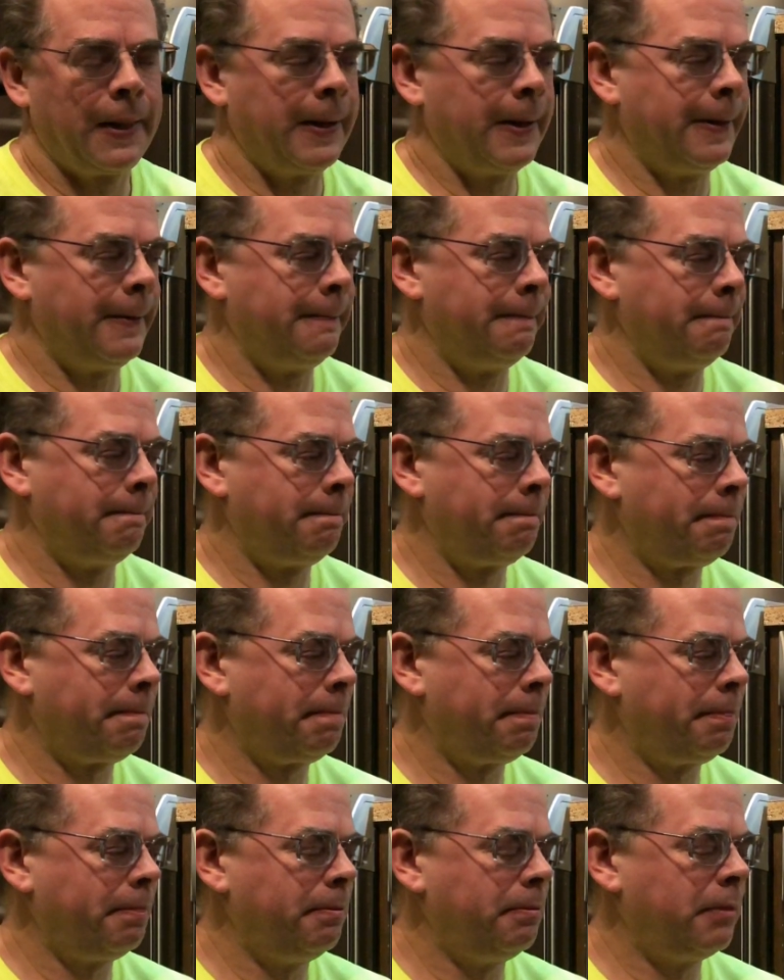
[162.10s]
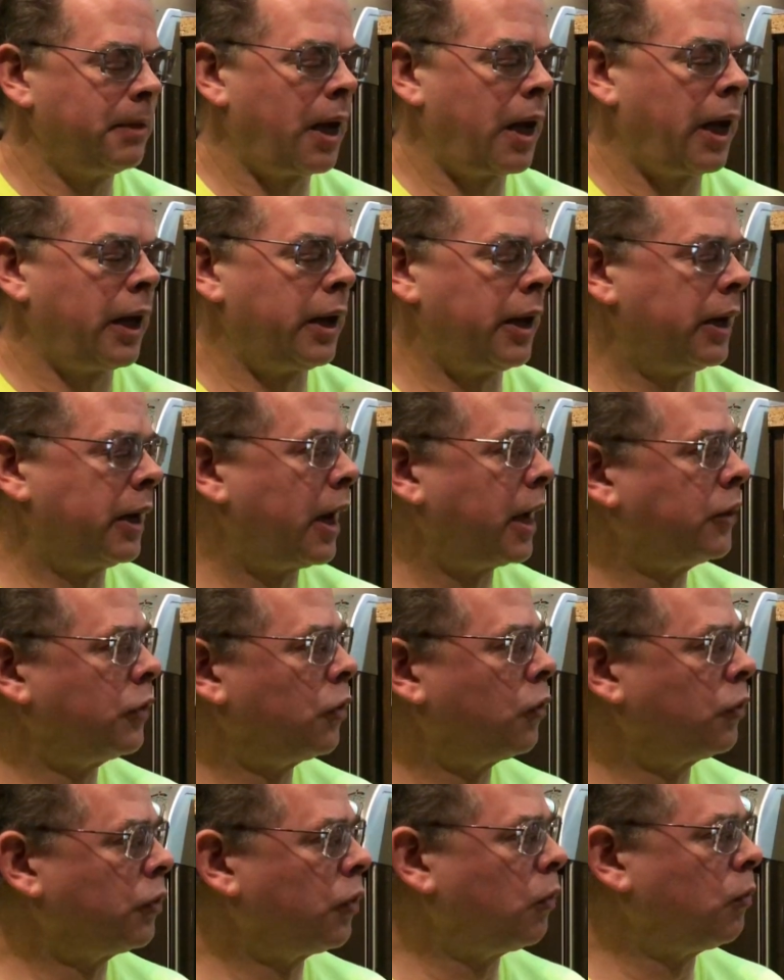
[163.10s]
I
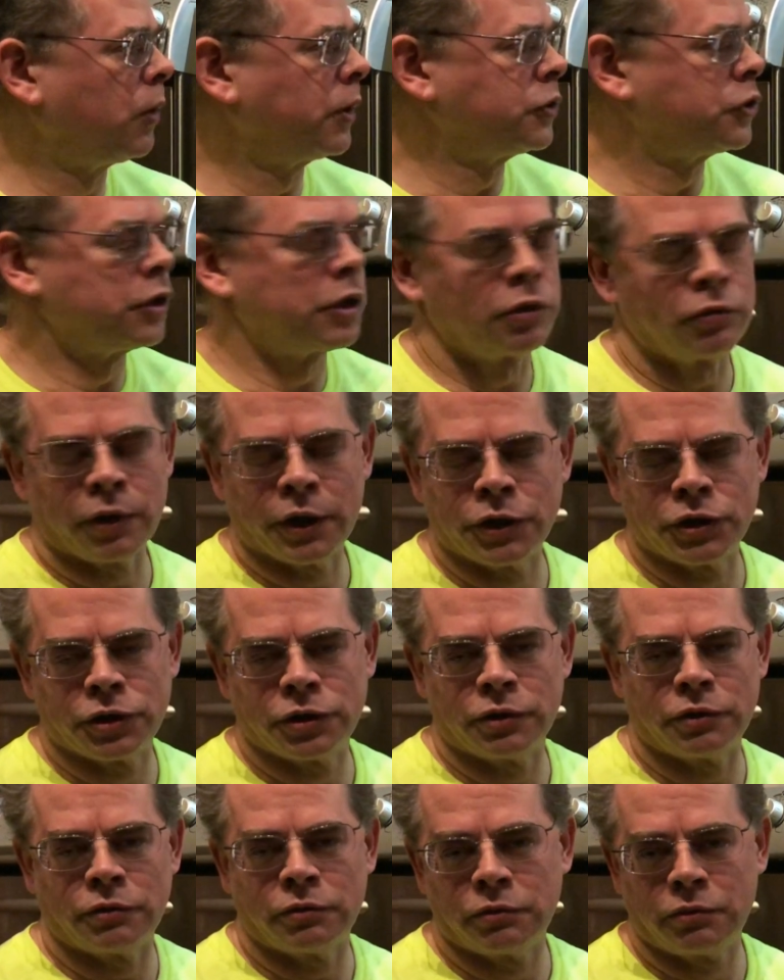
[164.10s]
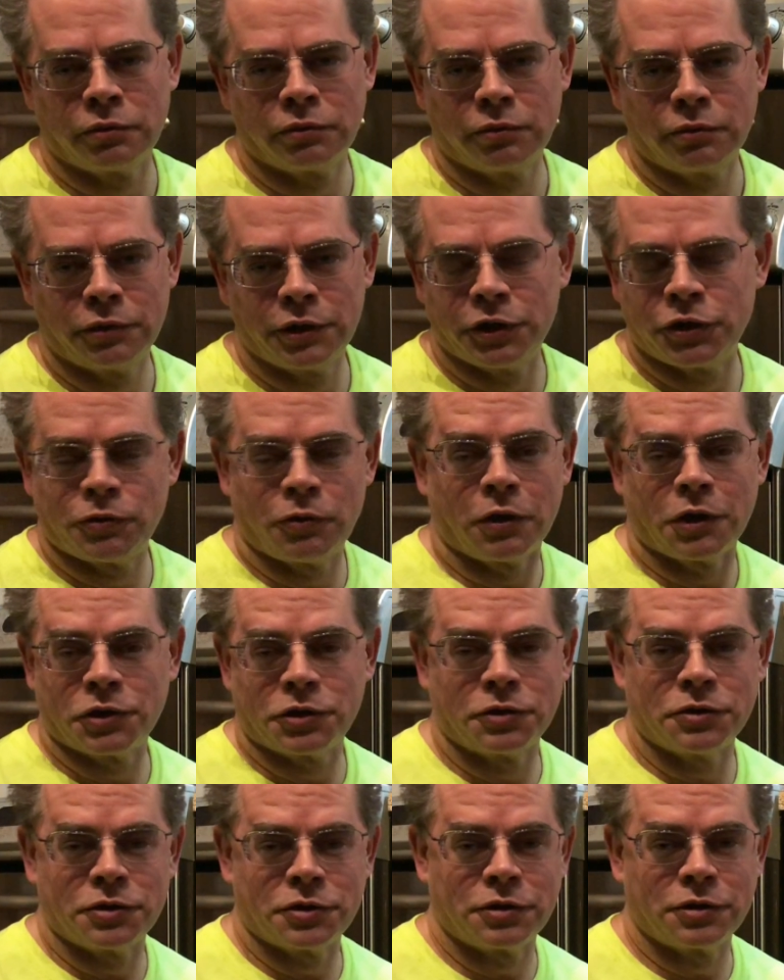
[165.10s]
don't know what generation
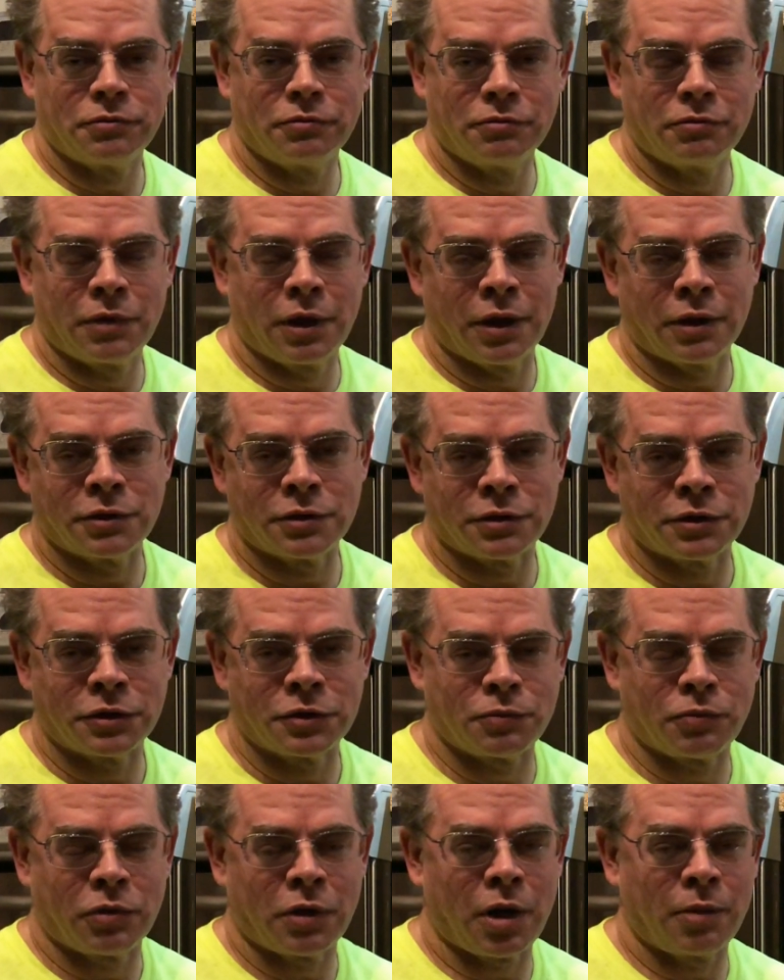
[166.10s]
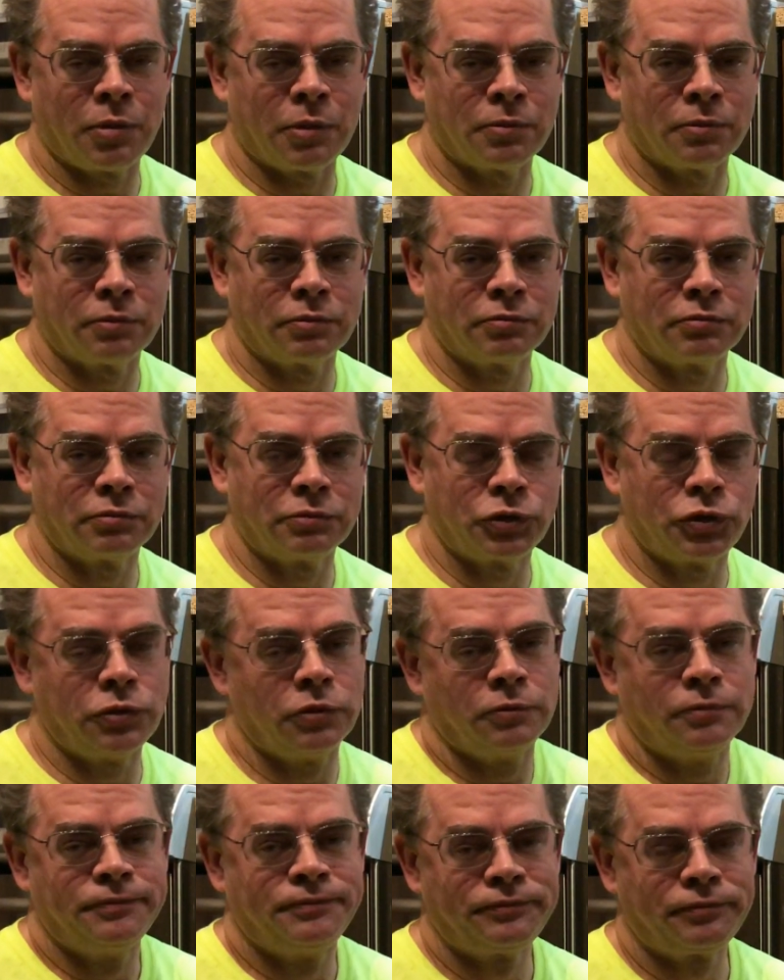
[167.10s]
dishwashers has this problem
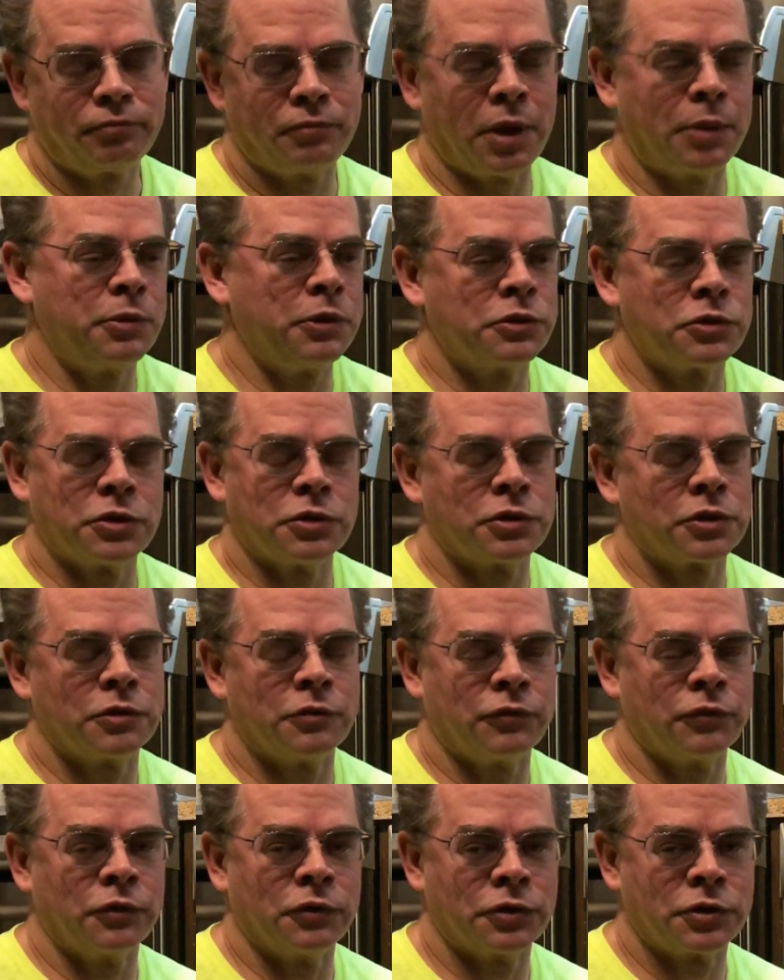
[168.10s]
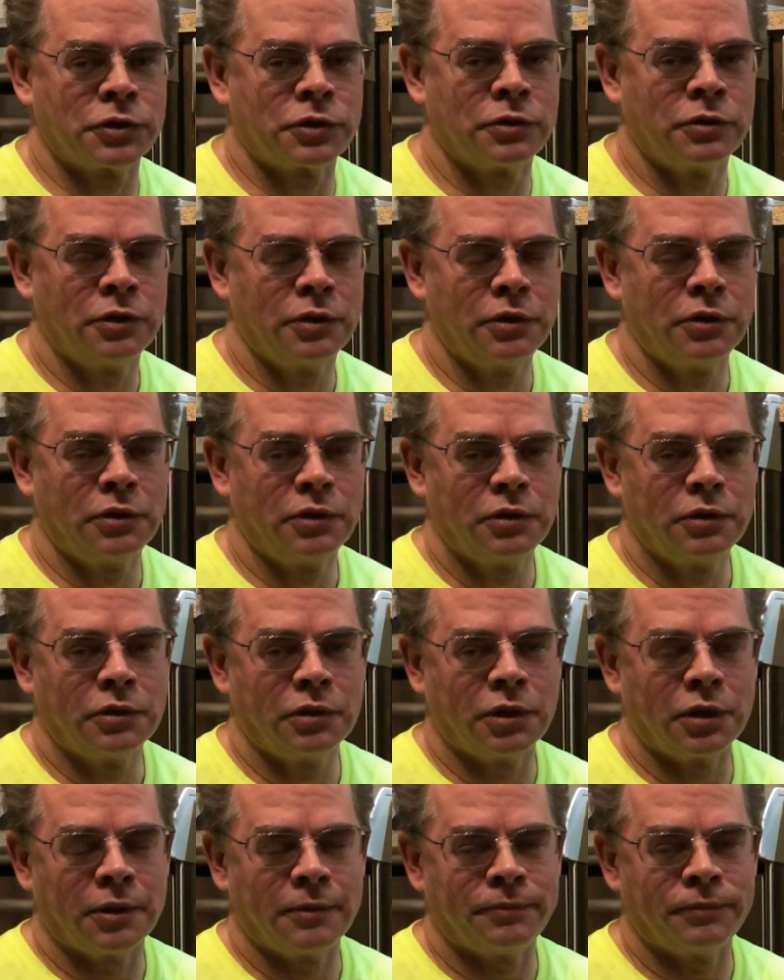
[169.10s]
too. Maybe it's just the first
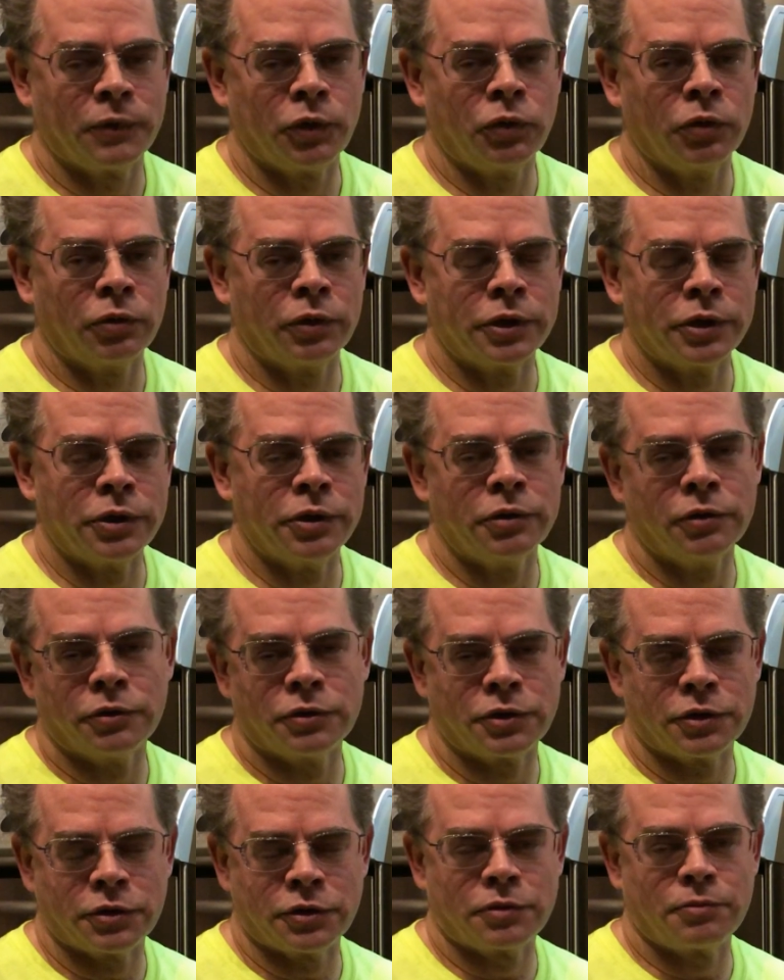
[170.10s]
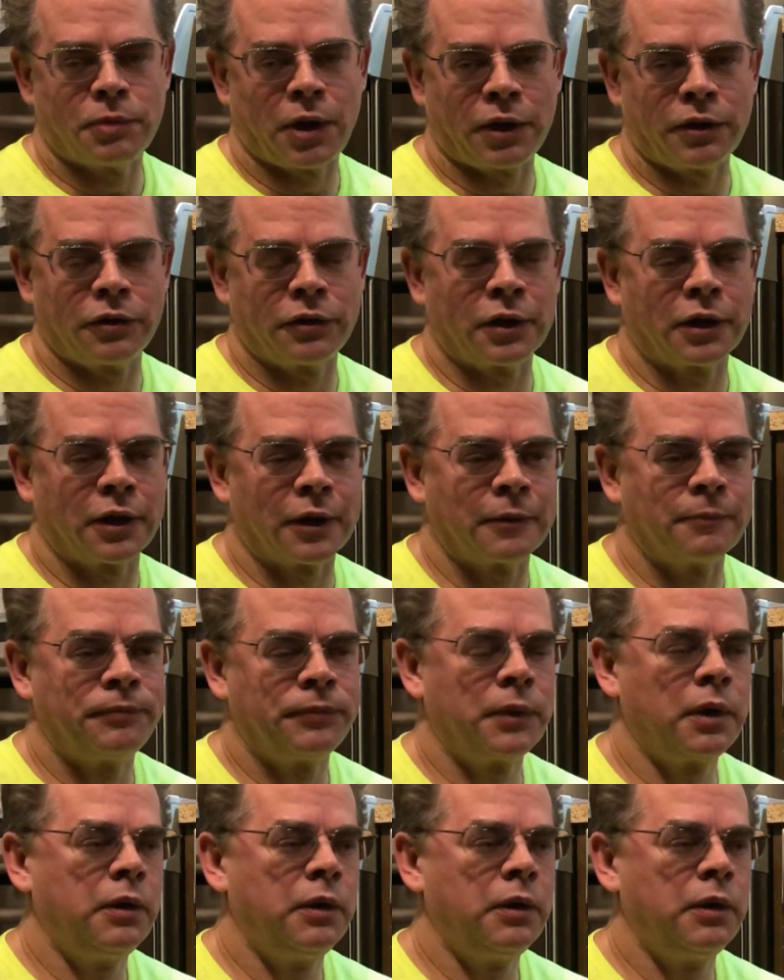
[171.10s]
early years is my thinking.